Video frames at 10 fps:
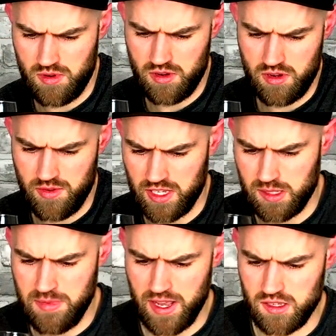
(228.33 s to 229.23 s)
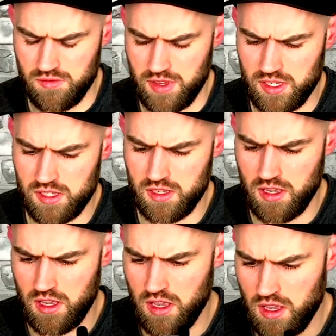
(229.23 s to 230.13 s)
what I expect on this.
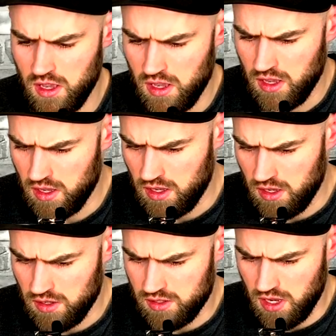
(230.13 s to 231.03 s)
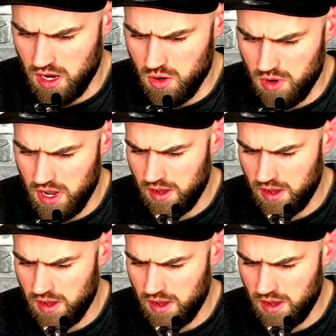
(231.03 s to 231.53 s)
So